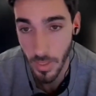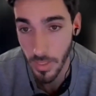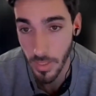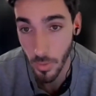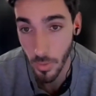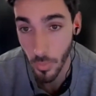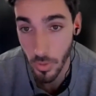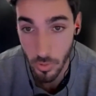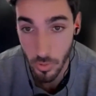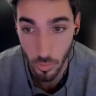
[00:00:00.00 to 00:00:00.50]
And
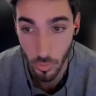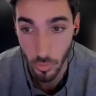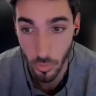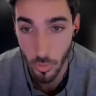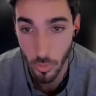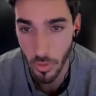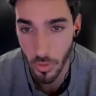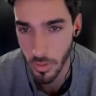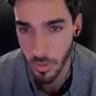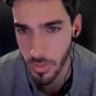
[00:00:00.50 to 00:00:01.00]
then once you
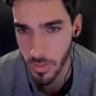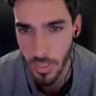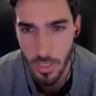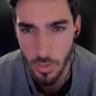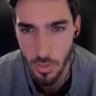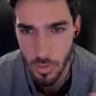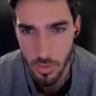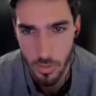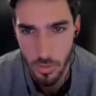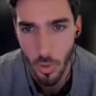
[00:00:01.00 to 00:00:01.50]
do understand, it
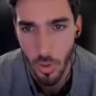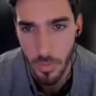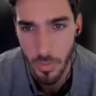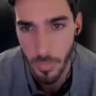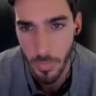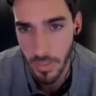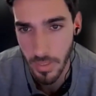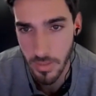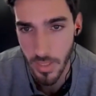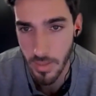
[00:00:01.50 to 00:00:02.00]
just totally
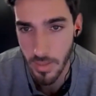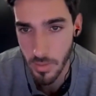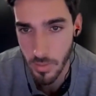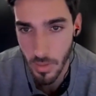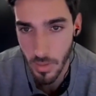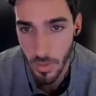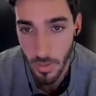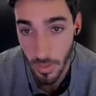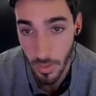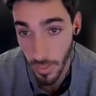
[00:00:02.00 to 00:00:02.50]
makes
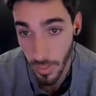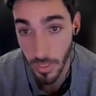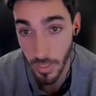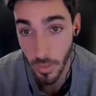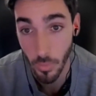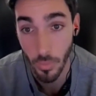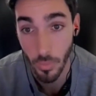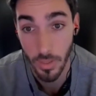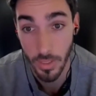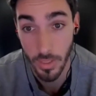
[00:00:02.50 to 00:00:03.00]
sense and it
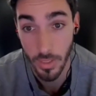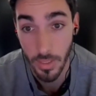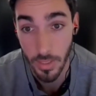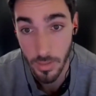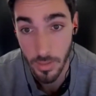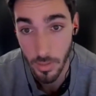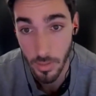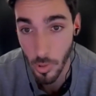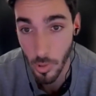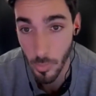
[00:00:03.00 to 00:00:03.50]
really
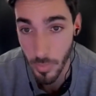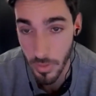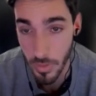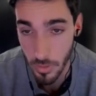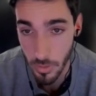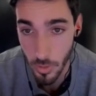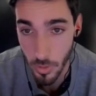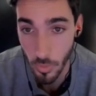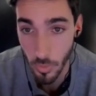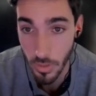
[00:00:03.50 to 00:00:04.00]
clicks in your
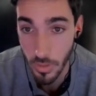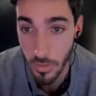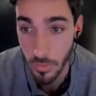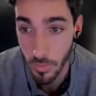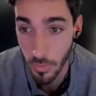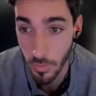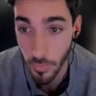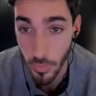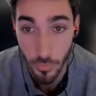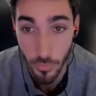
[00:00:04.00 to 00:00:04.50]
business. So you can,
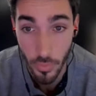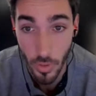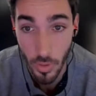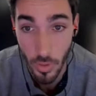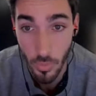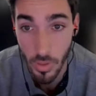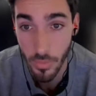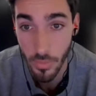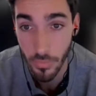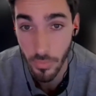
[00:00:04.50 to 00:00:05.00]
if you
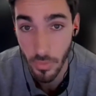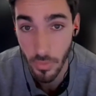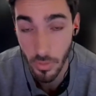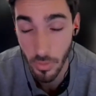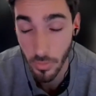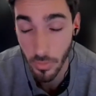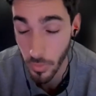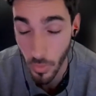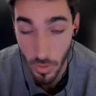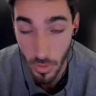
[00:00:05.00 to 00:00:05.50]
want
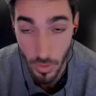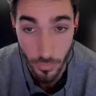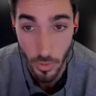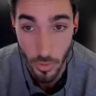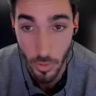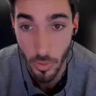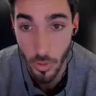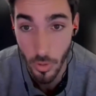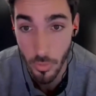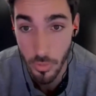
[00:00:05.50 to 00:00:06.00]
to
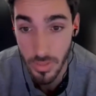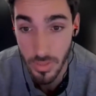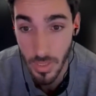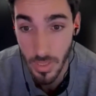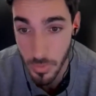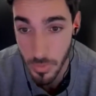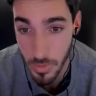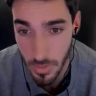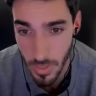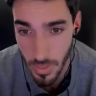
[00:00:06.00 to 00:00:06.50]
follow those
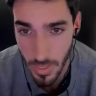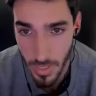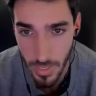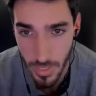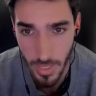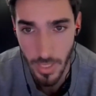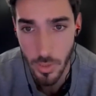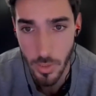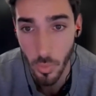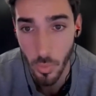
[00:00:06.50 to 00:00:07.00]
tips,
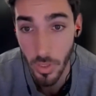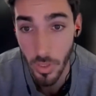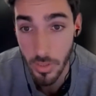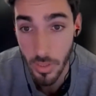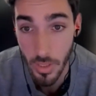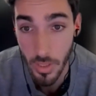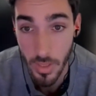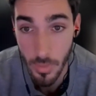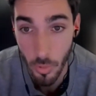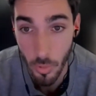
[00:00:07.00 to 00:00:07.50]
that's where I
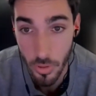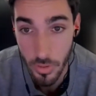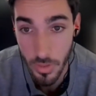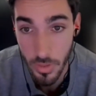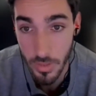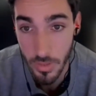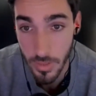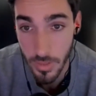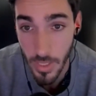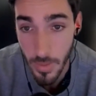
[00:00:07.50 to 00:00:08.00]
share them most of
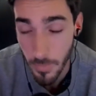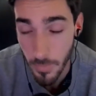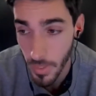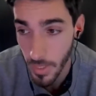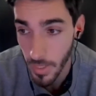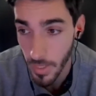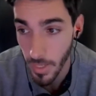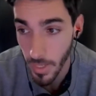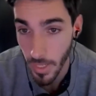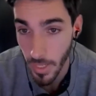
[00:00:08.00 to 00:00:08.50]
the time.
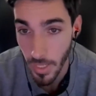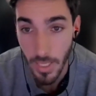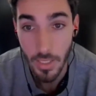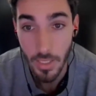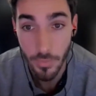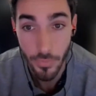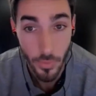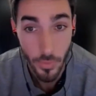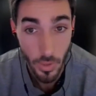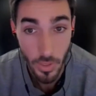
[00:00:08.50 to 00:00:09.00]
And
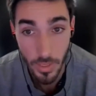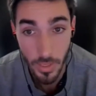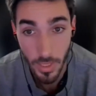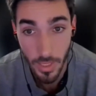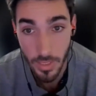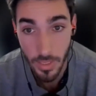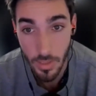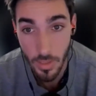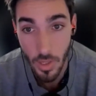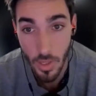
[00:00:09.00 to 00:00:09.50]
if you want to
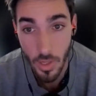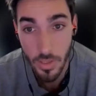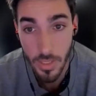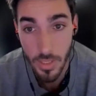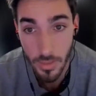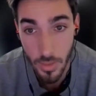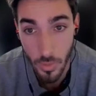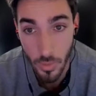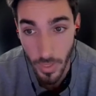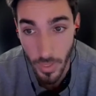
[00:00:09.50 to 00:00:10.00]
get in
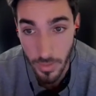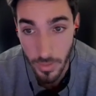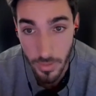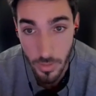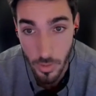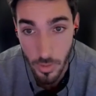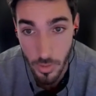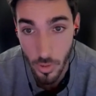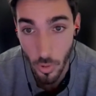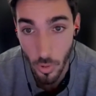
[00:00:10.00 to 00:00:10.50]
contact directly,
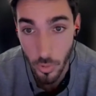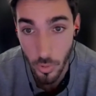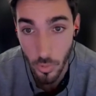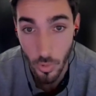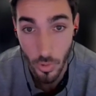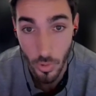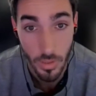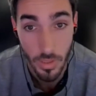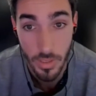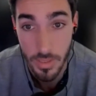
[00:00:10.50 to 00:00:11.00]
just go to
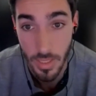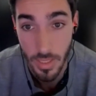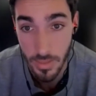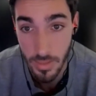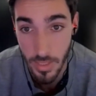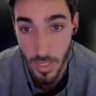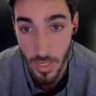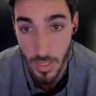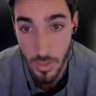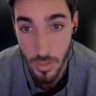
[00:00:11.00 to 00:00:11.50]

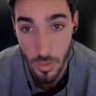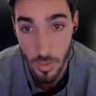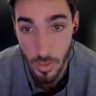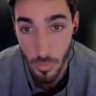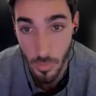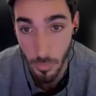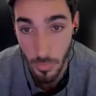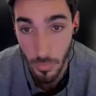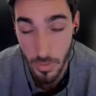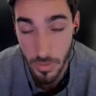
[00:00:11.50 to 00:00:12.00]

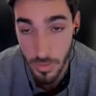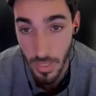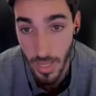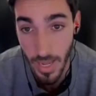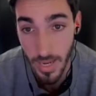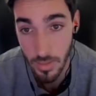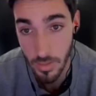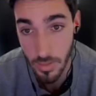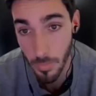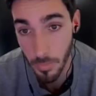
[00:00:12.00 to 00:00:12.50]

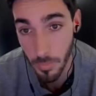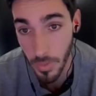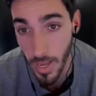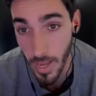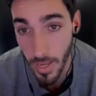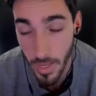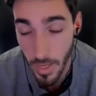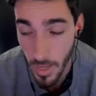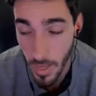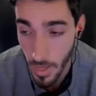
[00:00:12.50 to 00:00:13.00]

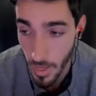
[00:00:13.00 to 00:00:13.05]
cortes.design/apply.